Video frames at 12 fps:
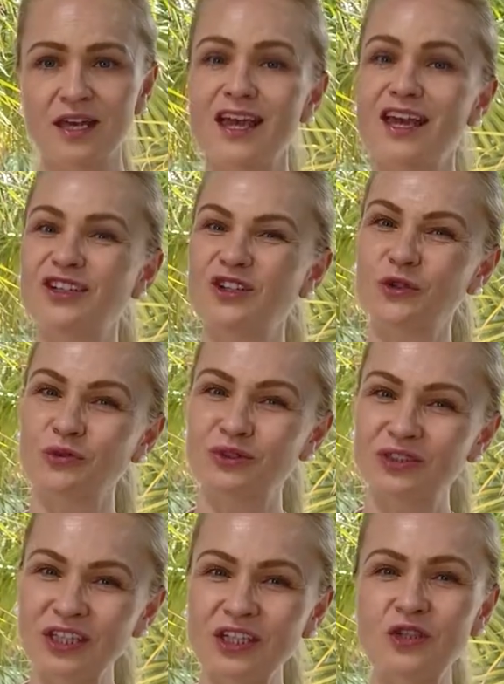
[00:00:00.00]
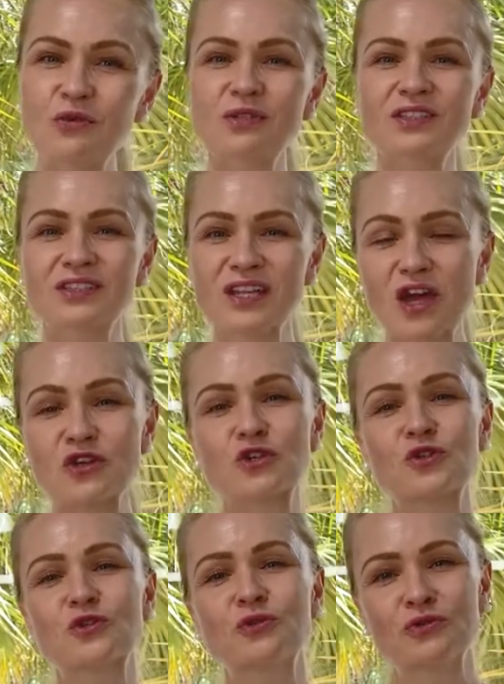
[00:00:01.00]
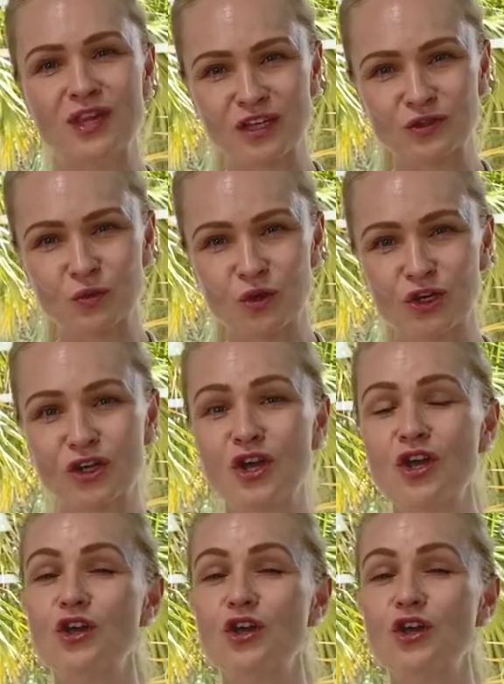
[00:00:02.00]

a continuous tensional network